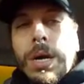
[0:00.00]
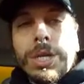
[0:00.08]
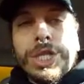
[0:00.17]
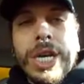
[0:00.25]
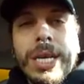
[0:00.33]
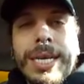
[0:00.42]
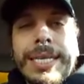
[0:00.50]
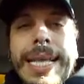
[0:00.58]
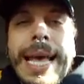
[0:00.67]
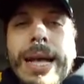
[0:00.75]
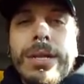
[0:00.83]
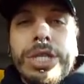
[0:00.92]
to shut this
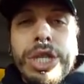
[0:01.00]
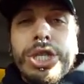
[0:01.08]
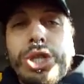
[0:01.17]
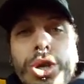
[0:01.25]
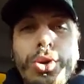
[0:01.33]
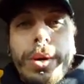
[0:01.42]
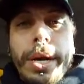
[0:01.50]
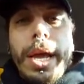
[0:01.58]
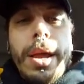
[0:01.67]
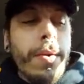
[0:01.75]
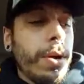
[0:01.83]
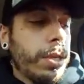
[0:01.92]
down just so you can
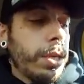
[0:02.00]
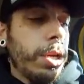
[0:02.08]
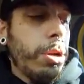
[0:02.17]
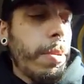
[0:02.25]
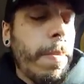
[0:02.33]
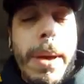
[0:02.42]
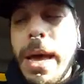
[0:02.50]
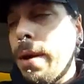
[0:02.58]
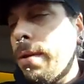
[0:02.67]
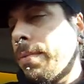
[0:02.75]
hear us a little bit better.